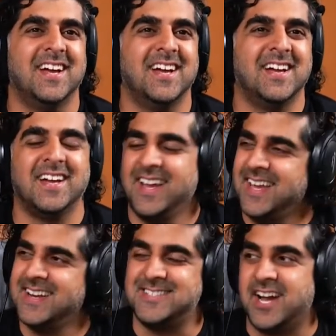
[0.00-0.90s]
Uh, I
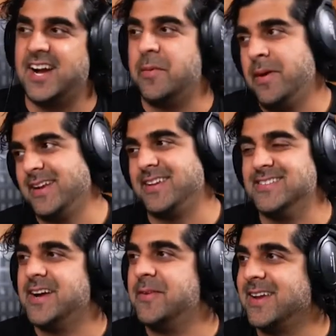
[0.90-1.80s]
had a job. I had a good
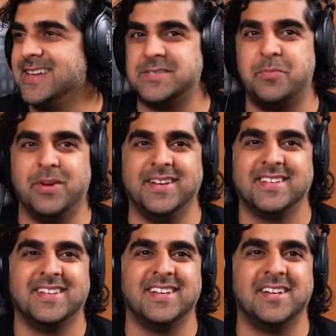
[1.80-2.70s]
job, I guess, but
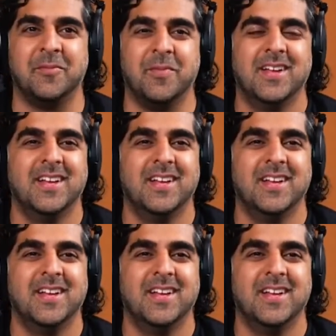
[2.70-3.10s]
um,